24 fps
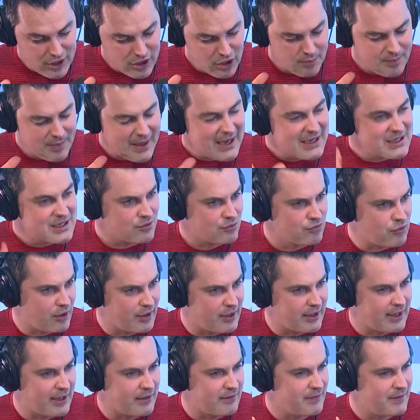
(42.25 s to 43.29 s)
you're big into
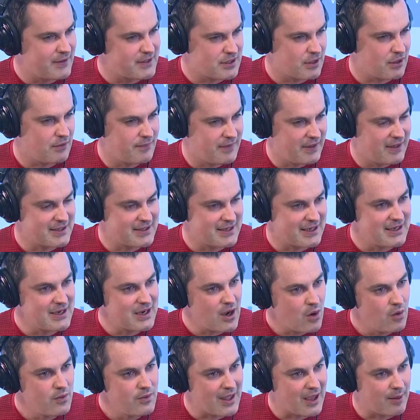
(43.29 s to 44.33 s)
running and physical fitness. I
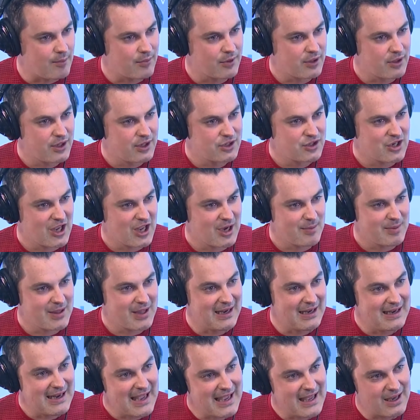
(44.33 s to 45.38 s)
know that. We're going to chat about
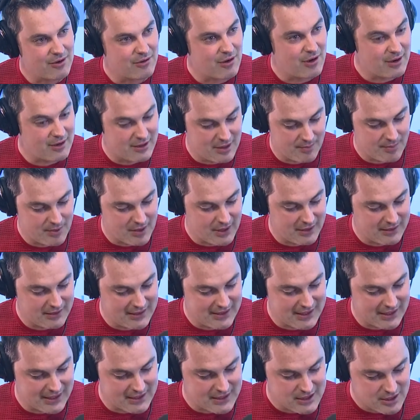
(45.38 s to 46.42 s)
that later on in the mm.
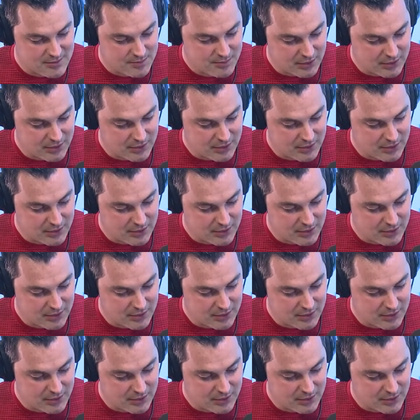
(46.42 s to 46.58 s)
podcast.